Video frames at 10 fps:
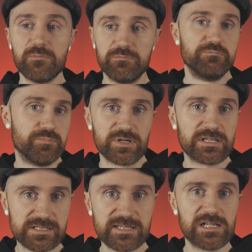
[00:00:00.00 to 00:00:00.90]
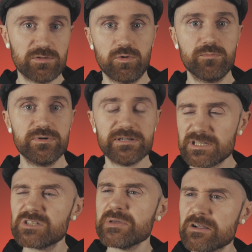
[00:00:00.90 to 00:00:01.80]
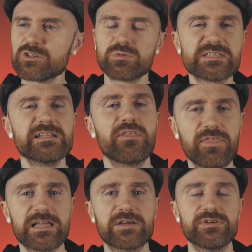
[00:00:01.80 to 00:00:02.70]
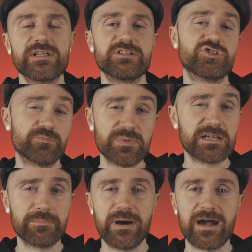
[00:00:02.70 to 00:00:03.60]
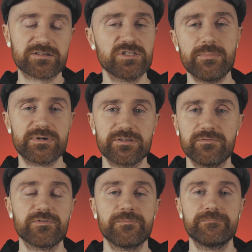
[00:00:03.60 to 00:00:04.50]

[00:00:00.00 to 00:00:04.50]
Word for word: but it still would be, the speakers would still think of it as just being a marked nominative.